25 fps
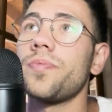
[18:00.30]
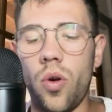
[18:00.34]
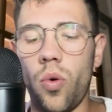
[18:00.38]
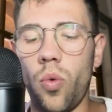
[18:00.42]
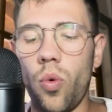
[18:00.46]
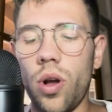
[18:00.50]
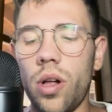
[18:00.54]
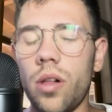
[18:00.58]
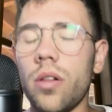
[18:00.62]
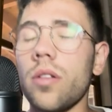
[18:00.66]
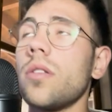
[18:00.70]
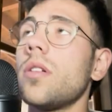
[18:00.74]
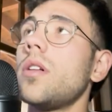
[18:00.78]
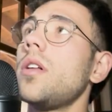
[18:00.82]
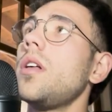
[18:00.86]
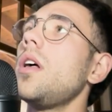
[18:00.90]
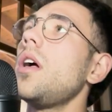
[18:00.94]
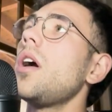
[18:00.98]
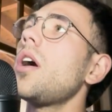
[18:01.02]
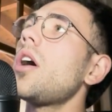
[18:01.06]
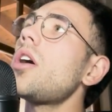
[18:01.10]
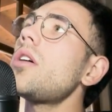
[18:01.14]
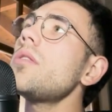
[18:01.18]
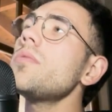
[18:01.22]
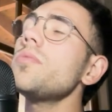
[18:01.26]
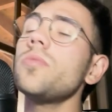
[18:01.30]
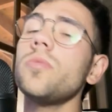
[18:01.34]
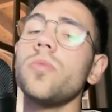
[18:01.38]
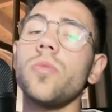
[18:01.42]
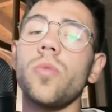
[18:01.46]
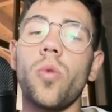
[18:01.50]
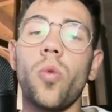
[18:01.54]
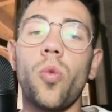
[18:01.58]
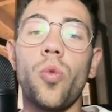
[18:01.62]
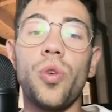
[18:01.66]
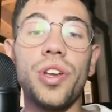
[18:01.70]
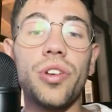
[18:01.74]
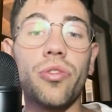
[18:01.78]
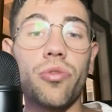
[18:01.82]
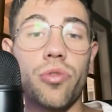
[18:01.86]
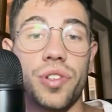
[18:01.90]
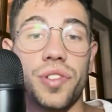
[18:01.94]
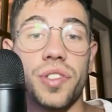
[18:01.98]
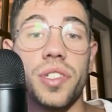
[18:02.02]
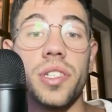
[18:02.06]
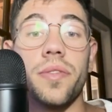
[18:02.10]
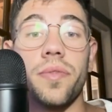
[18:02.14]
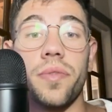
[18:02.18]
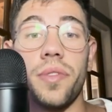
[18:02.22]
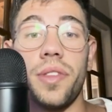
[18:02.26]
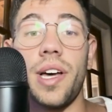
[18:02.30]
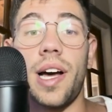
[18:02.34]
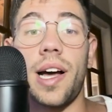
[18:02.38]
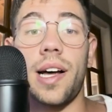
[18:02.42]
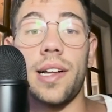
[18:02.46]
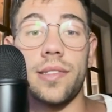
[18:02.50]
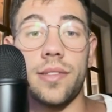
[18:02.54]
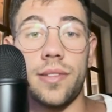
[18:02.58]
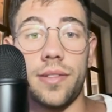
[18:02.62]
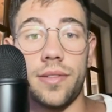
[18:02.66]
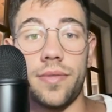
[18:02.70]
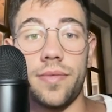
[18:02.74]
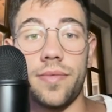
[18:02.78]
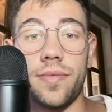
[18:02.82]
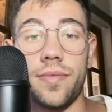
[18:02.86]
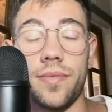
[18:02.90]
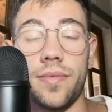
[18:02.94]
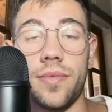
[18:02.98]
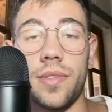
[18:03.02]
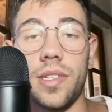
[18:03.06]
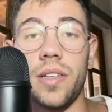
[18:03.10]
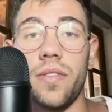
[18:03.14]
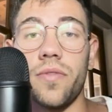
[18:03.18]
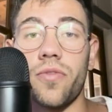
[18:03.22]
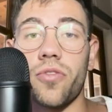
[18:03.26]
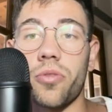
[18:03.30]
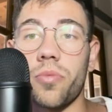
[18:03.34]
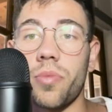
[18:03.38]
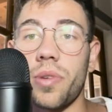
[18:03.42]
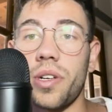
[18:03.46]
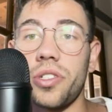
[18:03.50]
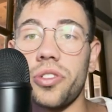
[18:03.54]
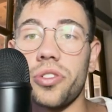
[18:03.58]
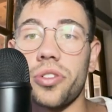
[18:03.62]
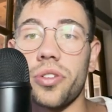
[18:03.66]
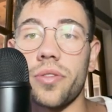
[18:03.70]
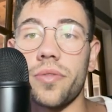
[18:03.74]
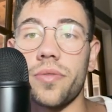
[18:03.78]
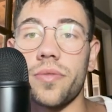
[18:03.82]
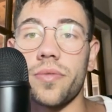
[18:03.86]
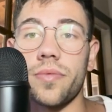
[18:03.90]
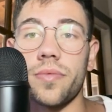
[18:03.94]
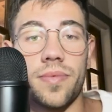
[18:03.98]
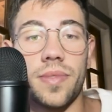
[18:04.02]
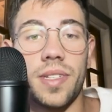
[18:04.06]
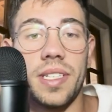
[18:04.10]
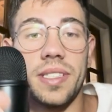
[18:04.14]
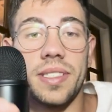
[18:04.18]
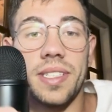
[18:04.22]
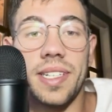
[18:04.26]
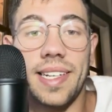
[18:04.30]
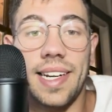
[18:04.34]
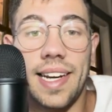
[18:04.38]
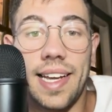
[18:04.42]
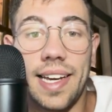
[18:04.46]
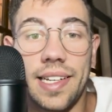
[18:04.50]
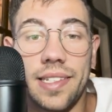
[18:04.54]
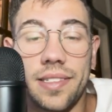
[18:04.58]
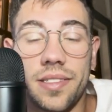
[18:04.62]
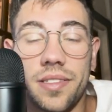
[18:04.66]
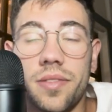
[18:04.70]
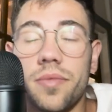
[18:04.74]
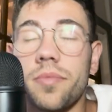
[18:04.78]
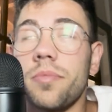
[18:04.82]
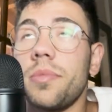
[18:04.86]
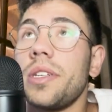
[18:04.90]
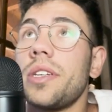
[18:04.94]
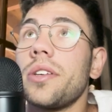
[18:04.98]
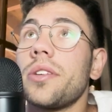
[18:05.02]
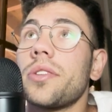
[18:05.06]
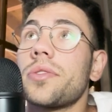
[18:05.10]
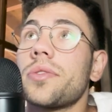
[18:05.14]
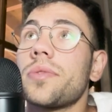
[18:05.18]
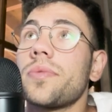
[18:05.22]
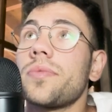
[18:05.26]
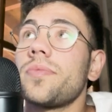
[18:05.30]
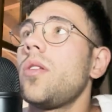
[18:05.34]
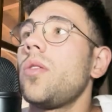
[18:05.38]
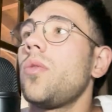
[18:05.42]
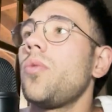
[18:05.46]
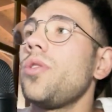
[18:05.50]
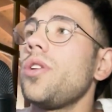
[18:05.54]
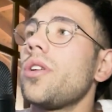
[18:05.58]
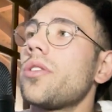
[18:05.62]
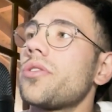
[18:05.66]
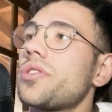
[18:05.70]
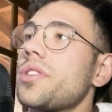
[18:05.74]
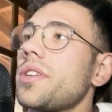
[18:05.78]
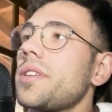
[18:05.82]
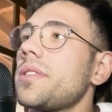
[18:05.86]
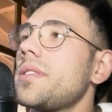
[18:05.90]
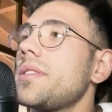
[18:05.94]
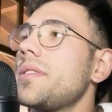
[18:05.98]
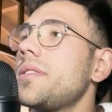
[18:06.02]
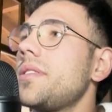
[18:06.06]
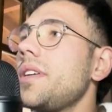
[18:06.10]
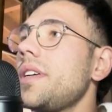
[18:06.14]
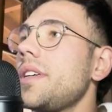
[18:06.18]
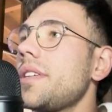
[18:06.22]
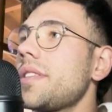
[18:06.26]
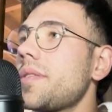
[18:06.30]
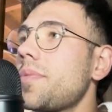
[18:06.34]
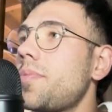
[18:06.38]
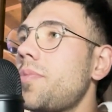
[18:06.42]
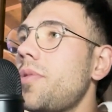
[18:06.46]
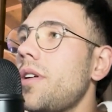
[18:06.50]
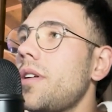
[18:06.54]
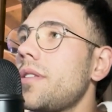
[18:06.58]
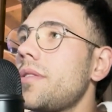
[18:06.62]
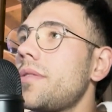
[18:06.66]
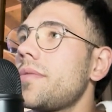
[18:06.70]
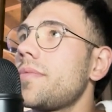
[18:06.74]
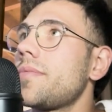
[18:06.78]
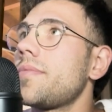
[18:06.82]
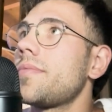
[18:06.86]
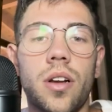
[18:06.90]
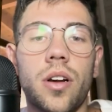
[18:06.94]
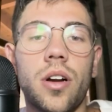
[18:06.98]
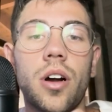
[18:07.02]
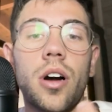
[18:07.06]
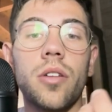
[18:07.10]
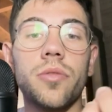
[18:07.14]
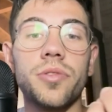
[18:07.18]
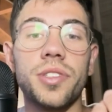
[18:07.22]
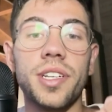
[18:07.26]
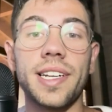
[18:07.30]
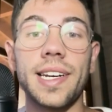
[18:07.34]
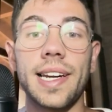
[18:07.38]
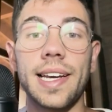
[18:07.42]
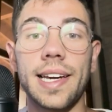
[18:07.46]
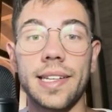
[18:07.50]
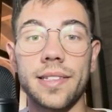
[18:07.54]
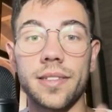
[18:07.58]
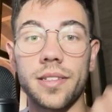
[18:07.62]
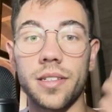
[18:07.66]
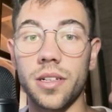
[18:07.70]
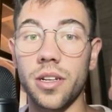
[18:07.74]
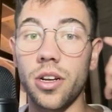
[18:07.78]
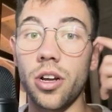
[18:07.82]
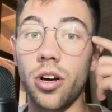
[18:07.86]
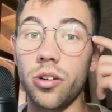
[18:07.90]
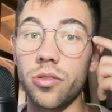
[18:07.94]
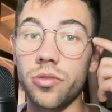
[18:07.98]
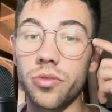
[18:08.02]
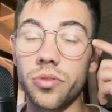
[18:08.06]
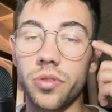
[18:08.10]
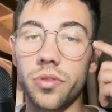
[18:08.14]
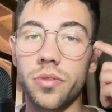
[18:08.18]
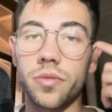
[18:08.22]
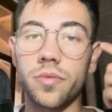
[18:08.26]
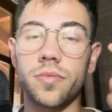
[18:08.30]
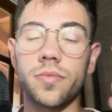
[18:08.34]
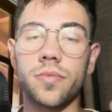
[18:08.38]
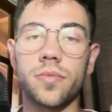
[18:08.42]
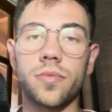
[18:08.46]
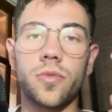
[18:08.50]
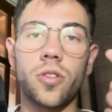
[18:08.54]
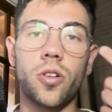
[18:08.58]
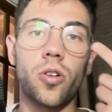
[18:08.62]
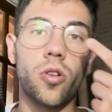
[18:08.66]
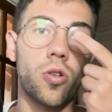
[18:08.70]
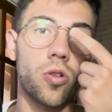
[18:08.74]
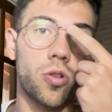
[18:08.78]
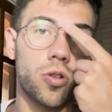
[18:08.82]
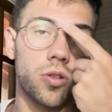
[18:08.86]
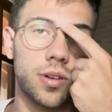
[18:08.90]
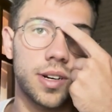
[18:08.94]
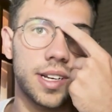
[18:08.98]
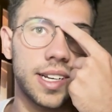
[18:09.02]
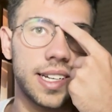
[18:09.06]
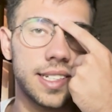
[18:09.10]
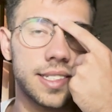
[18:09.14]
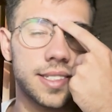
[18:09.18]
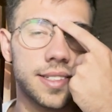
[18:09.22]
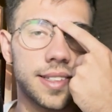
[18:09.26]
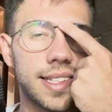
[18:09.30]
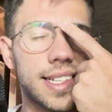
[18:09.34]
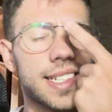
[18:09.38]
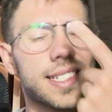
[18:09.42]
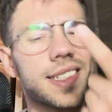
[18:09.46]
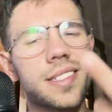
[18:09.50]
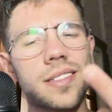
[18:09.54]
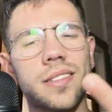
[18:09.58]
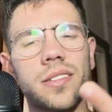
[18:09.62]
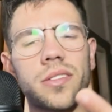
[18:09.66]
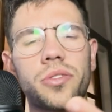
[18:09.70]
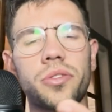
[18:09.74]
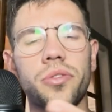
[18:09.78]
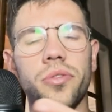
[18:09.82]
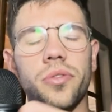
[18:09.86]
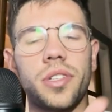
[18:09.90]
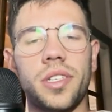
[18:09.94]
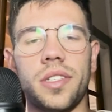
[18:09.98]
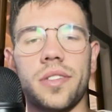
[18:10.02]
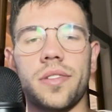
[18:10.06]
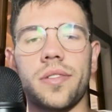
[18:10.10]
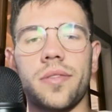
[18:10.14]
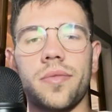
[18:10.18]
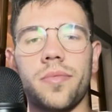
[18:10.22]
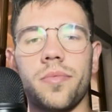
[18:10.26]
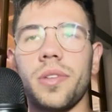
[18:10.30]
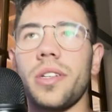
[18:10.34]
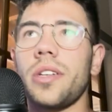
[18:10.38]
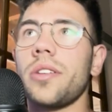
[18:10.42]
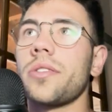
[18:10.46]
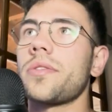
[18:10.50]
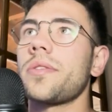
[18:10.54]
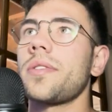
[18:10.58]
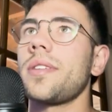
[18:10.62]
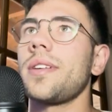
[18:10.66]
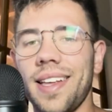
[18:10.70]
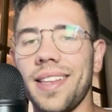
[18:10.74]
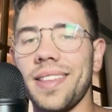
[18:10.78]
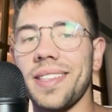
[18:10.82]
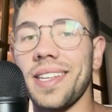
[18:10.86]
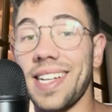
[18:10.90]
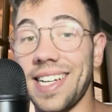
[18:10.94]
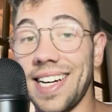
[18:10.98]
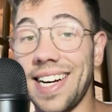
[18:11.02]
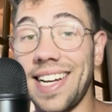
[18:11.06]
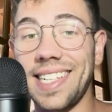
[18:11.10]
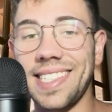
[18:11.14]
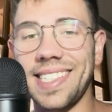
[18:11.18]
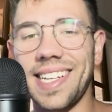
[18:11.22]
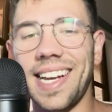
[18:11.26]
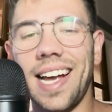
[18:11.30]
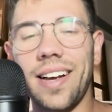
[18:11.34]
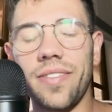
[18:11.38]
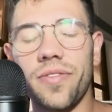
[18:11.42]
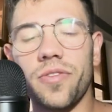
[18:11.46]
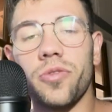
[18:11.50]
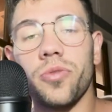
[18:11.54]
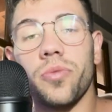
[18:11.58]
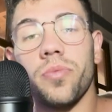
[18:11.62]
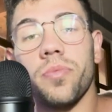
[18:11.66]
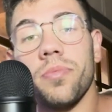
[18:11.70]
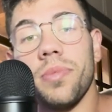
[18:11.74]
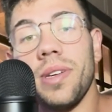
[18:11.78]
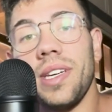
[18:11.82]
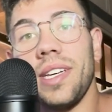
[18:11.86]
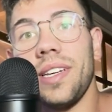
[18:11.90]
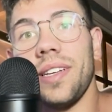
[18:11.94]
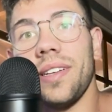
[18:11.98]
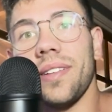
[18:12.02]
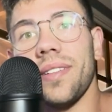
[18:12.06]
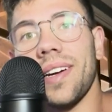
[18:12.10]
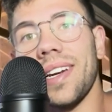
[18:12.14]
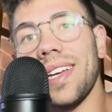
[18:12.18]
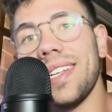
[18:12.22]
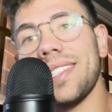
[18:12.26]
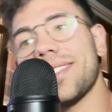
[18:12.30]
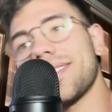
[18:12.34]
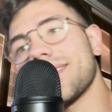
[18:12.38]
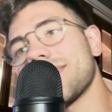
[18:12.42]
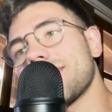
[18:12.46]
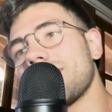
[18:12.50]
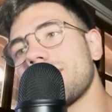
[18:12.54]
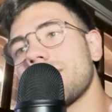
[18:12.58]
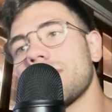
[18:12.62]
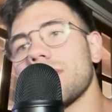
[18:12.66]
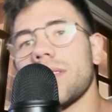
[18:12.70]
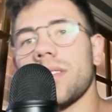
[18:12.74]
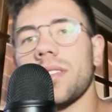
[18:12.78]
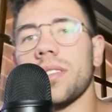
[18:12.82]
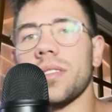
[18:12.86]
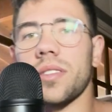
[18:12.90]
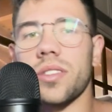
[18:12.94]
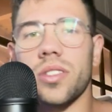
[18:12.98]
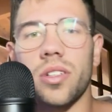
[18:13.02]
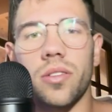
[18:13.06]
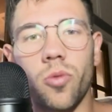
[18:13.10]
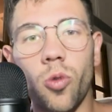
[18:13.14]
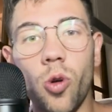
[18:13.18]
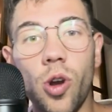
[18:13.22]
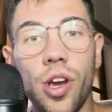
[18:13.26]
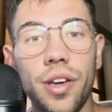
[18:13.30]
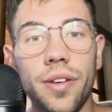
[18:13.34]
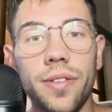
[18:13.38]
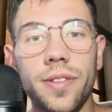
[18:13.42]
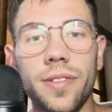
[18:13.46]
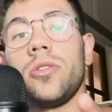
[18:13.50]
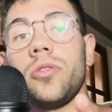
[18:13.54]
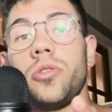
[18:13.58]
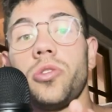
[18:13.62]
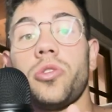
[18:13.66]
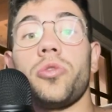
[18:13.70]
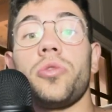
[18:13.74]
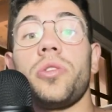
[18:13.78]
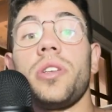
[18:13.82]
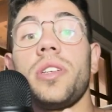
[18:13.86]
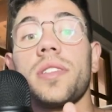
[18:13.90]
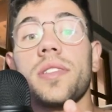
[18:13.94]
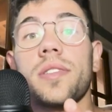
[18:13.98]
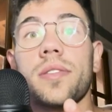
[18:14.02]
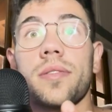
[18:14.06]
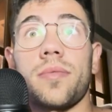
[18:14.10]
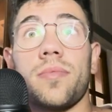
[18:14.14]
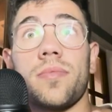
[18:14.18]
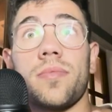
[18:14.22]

Well, how we receive that information in the client? Because we are sending this, but how the client knows or is listened to this? Because the client have to be listened in some way to this